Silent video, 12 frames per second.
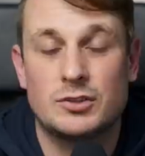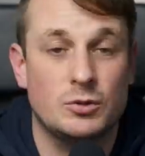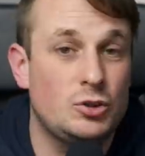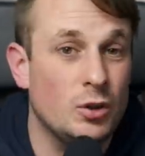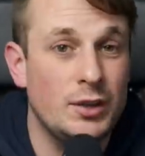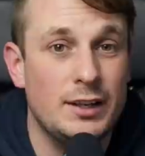So
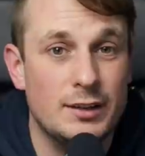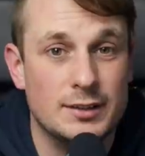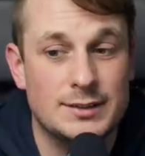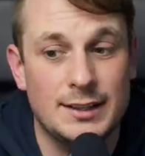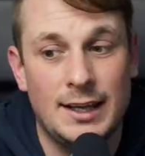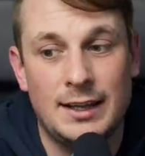joining
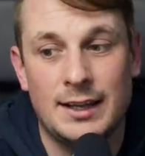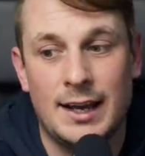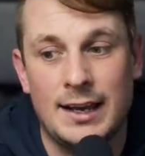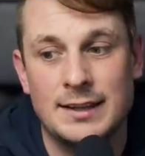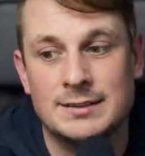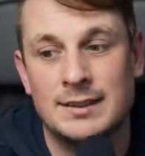us together
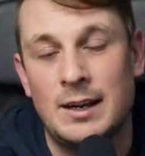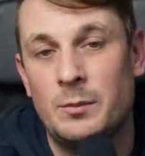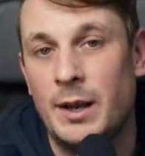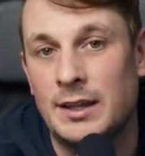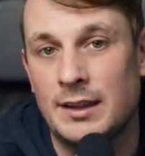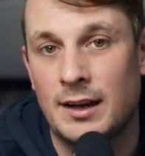has now
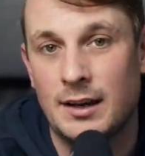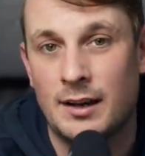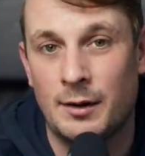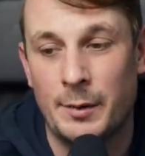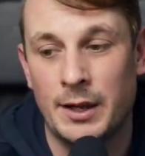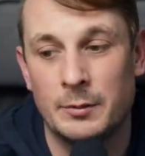made that
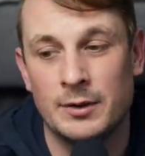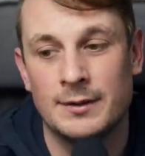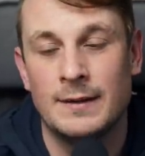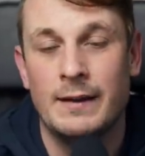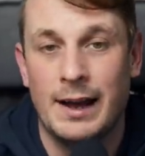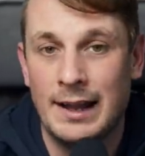car payment
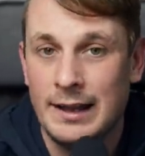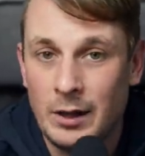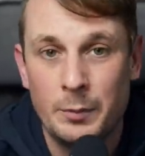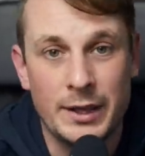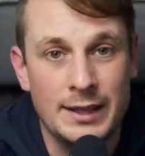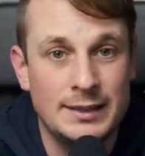a
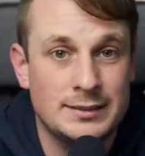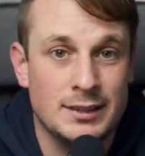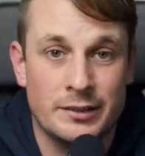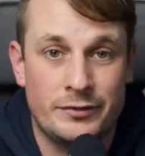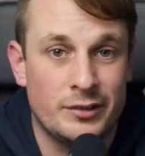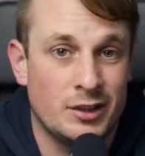little bit
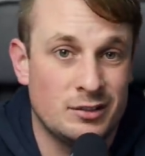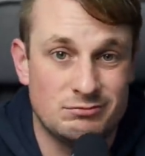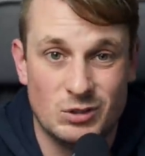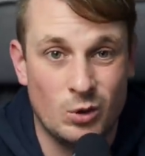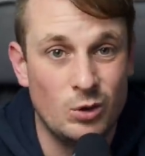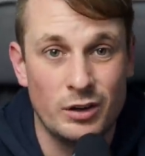easier for
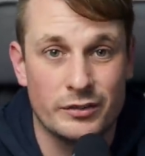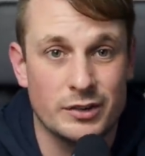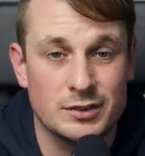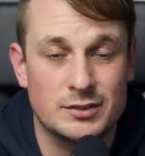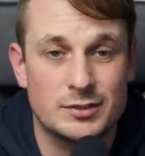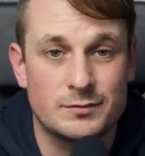all of
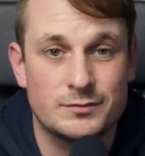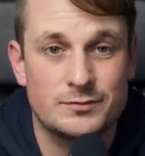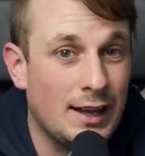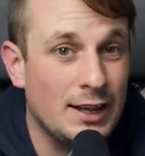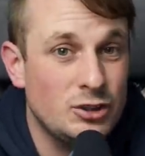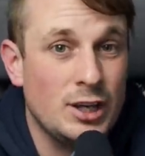us.
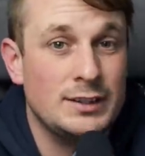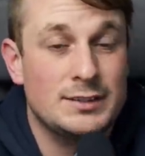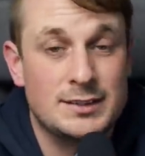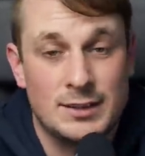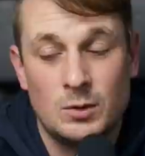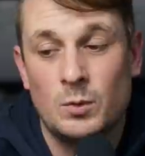And Jen
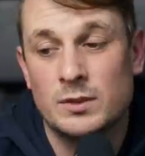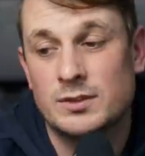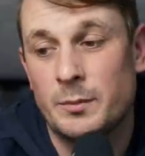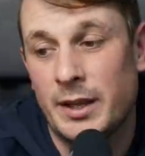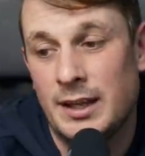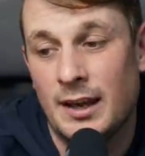still wants
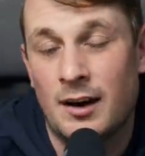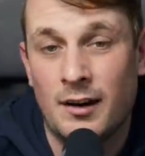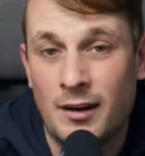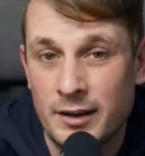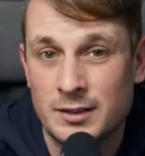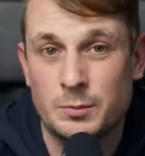to make it our
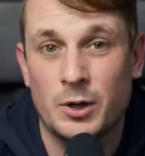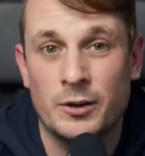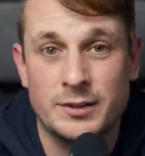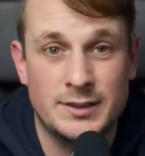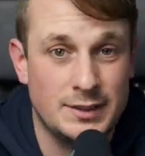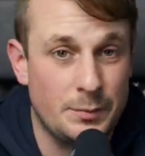highest
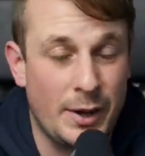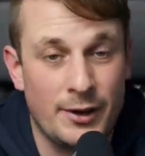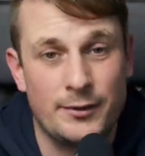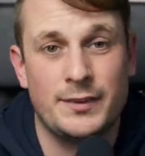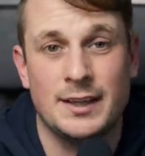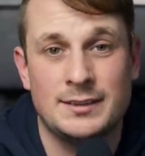priority to pay
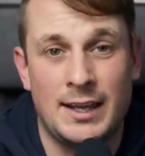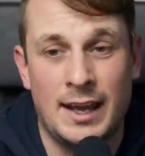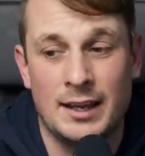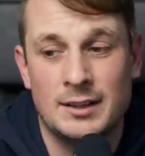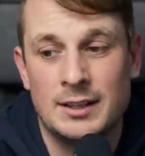off that debt.